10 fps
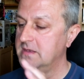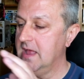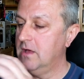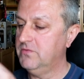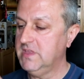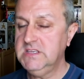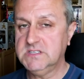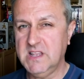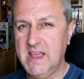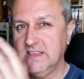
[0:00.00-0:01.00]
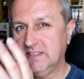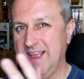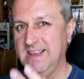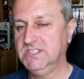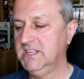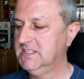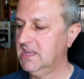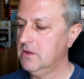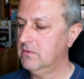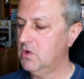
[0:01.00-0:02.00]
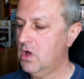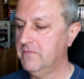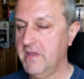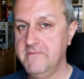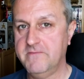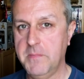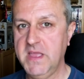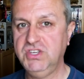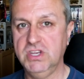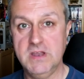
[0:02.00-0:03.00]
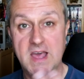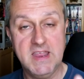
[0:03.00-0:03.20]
Now, these lights actually tell you a lot of information.